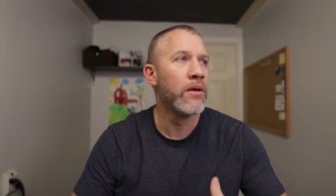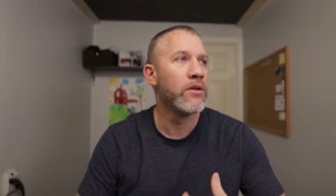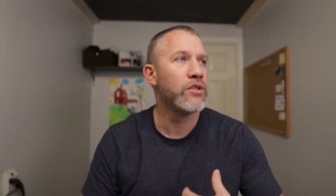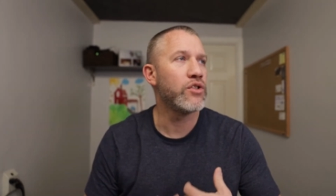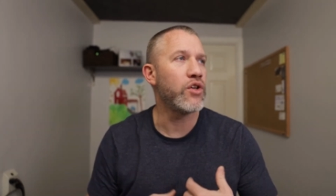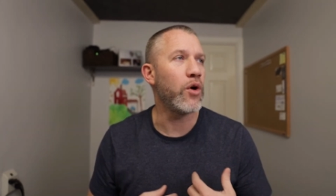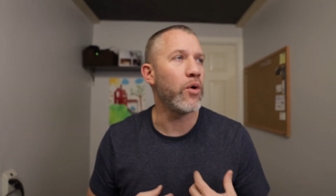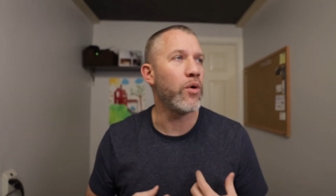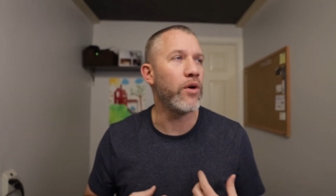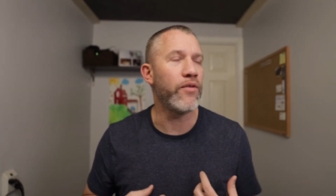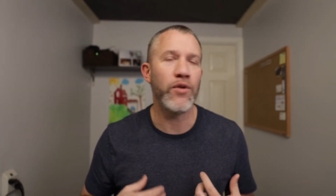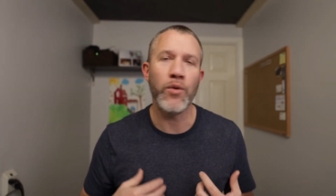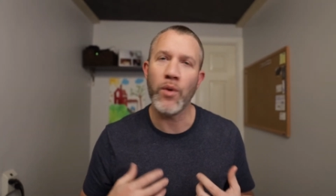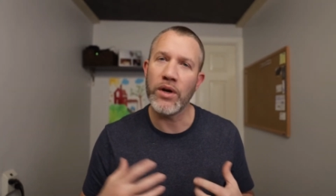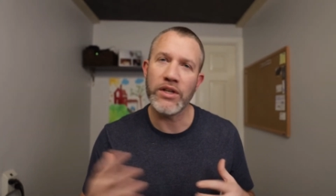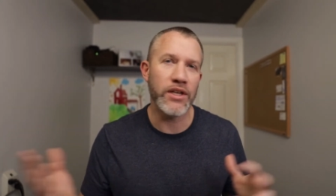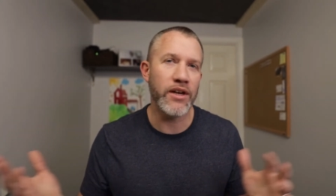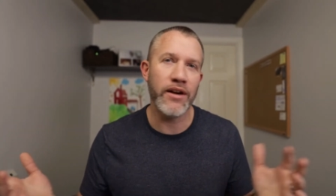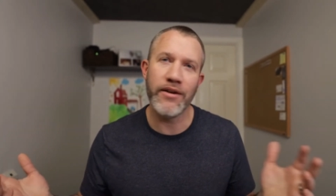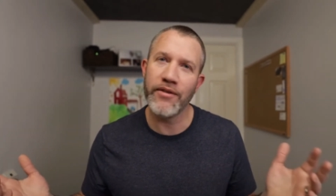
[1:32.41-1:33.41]
So if you
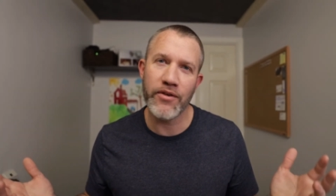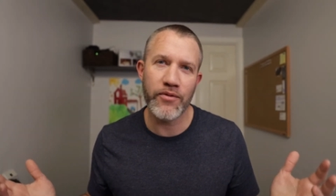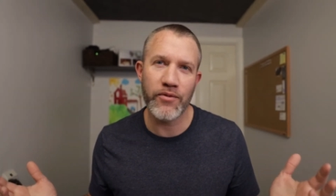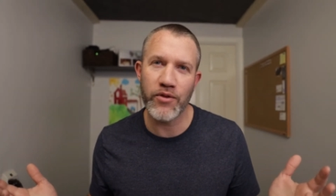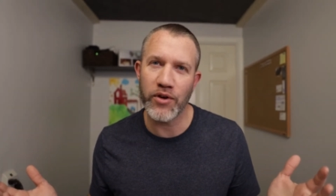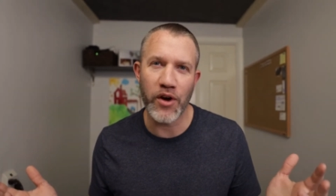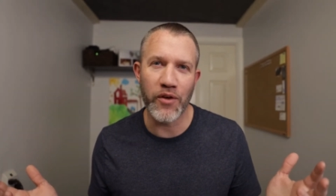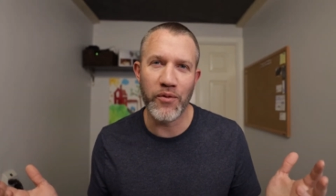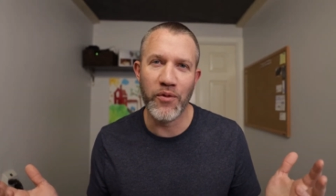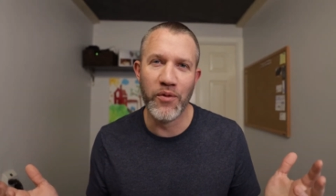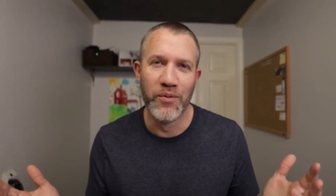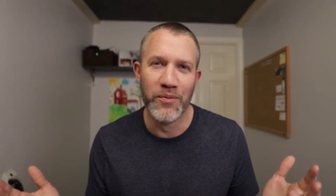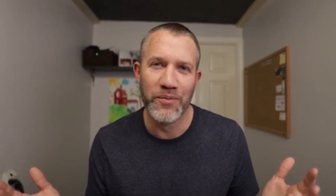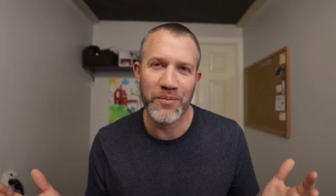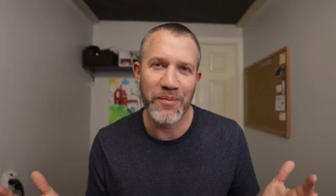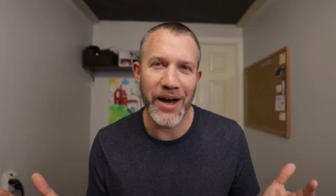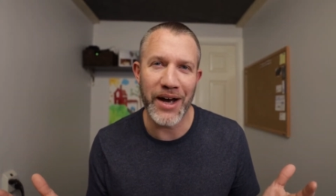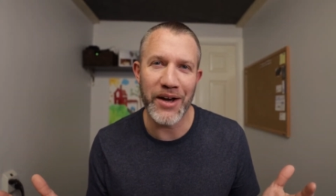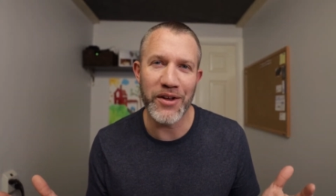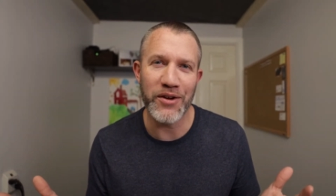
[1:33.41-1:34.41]
watch any of
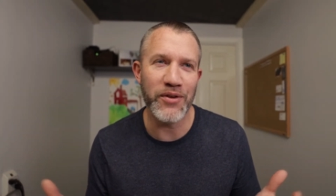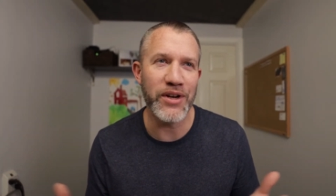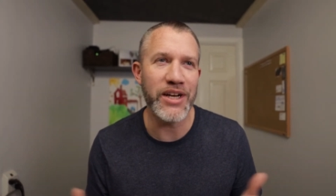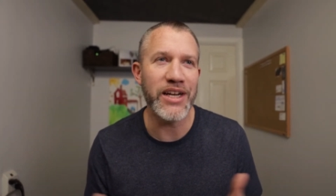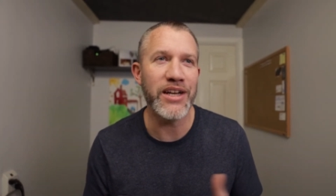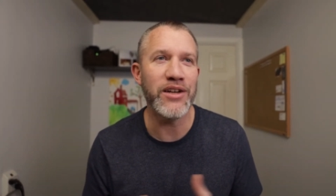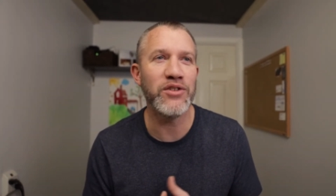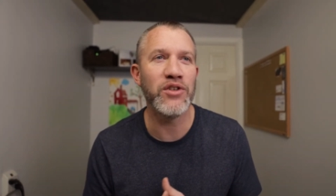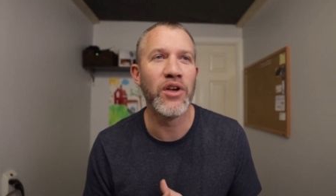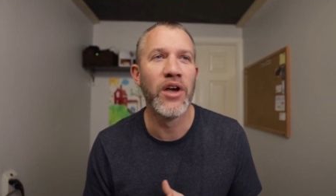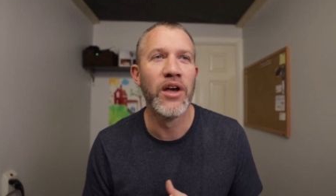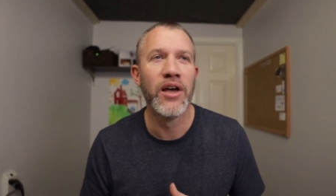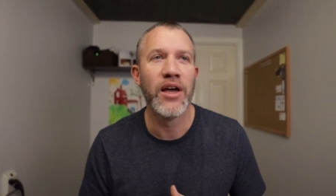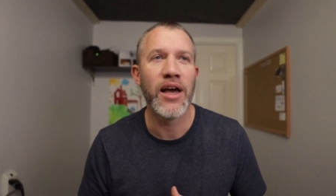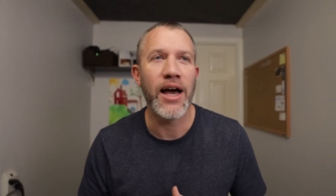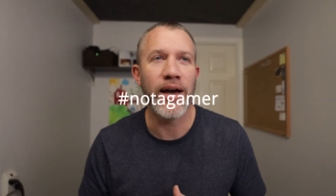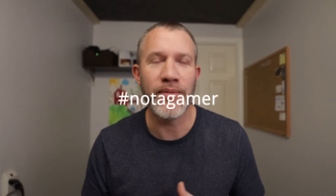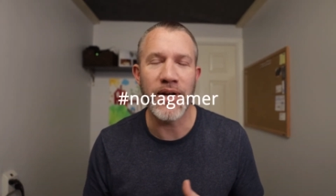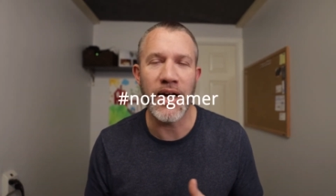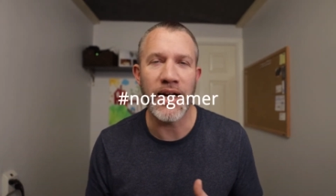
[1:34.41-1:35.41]
my other videos,
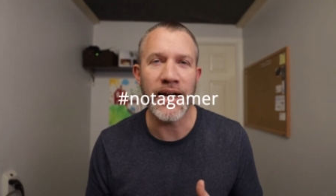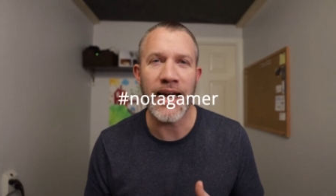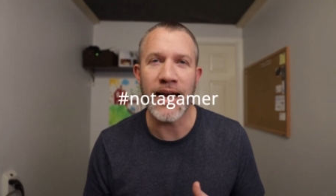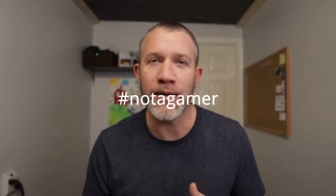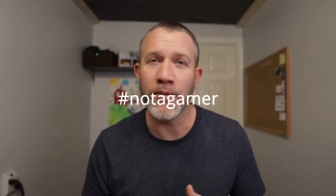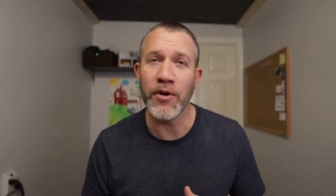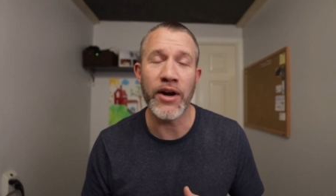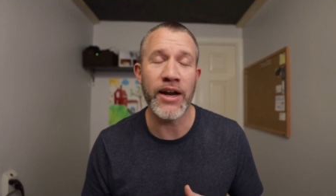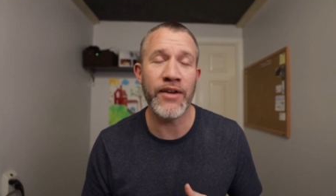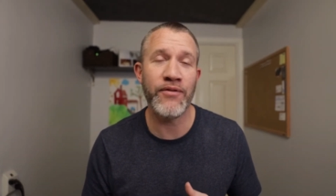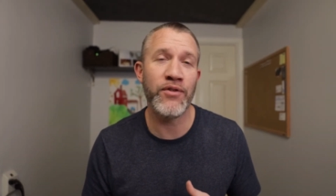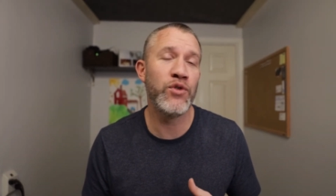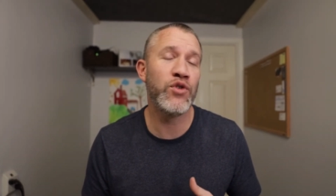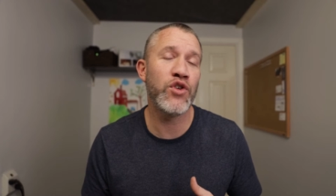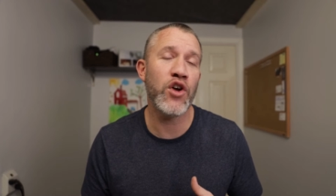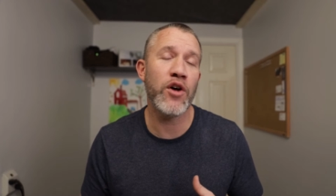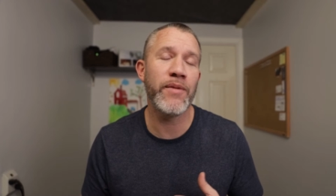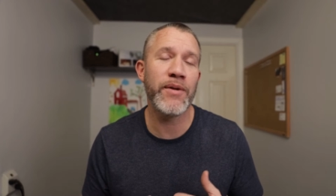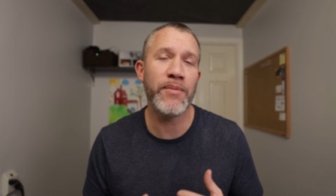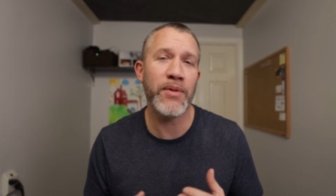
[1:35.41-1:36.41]
I'm not a gamer. If you
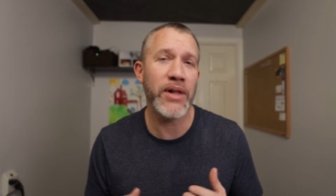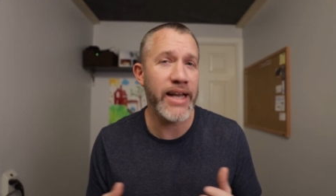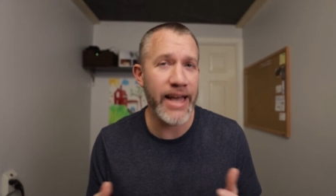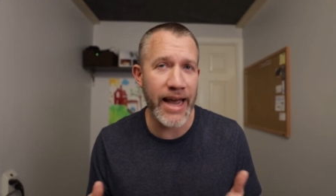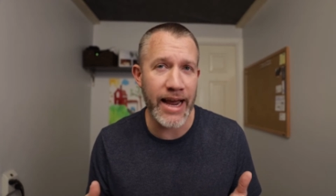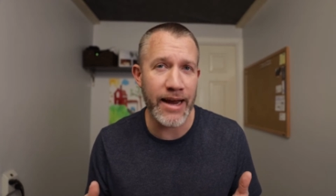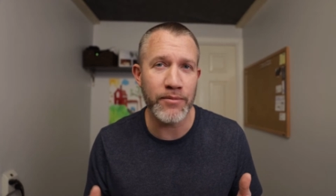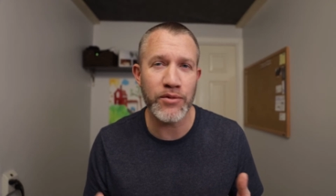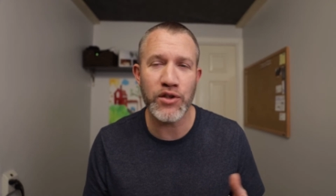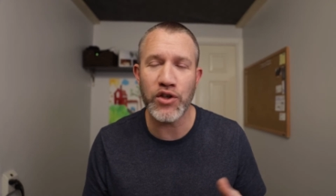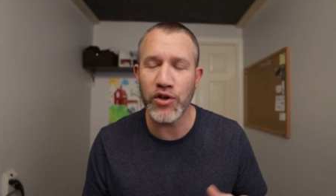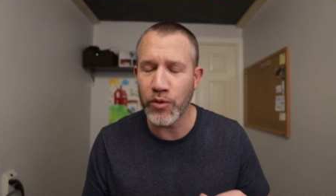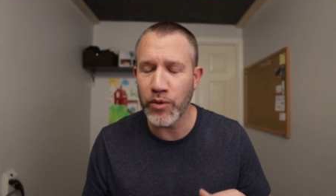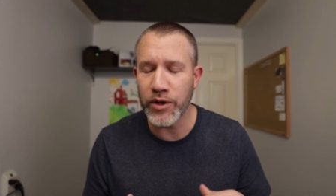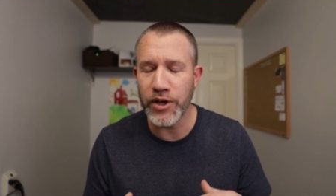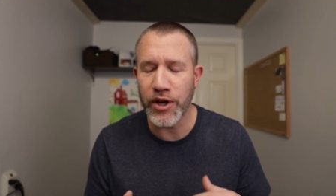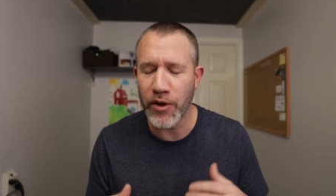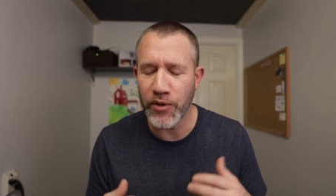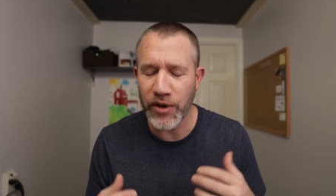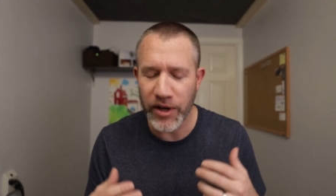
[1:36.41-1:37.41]
saw me play games, you
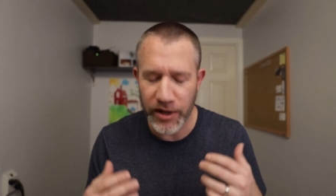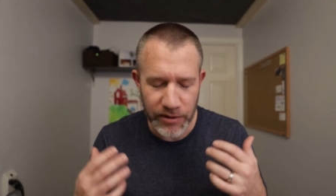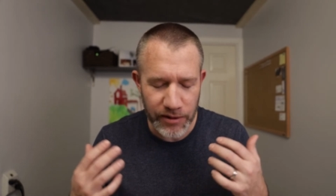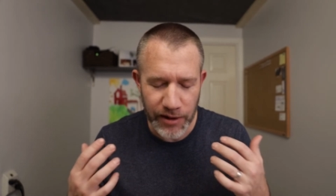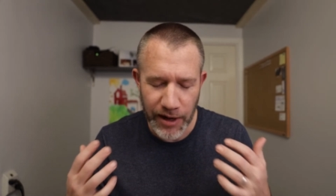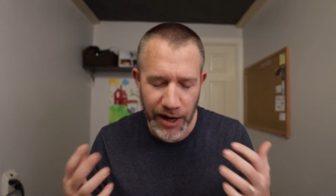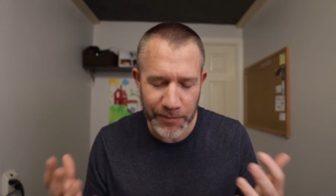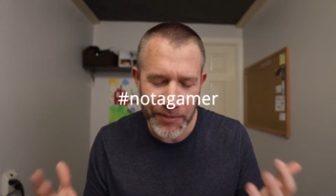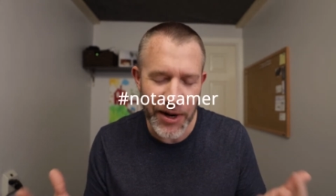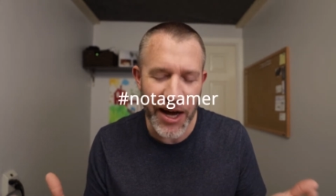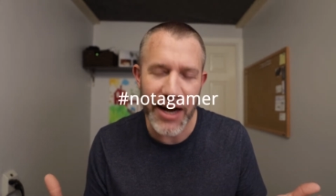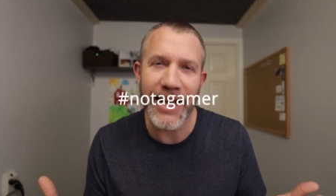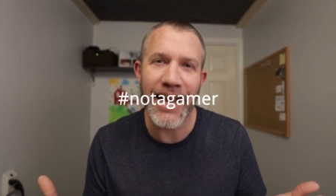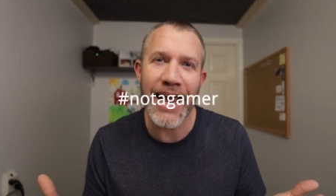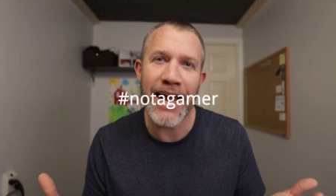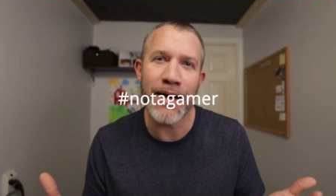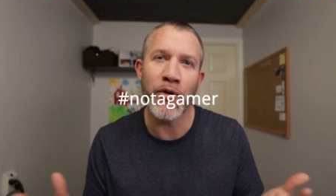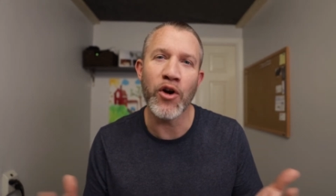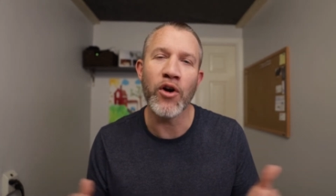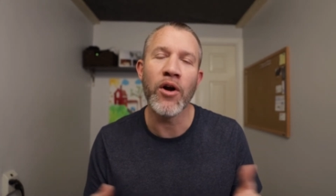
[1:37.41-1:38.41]
would know that I'm not a
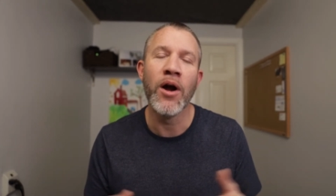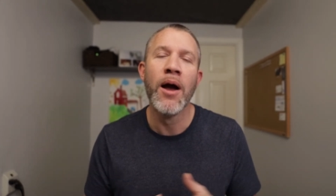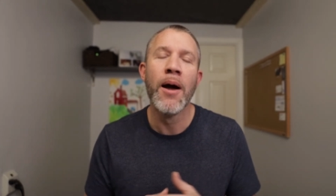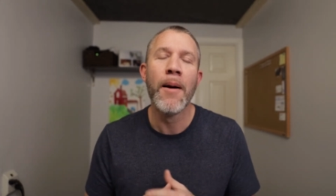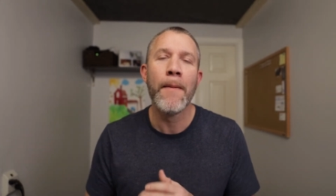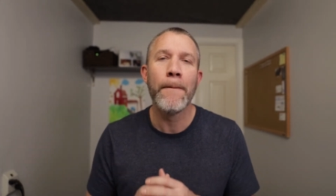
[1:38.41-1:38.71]
gamer.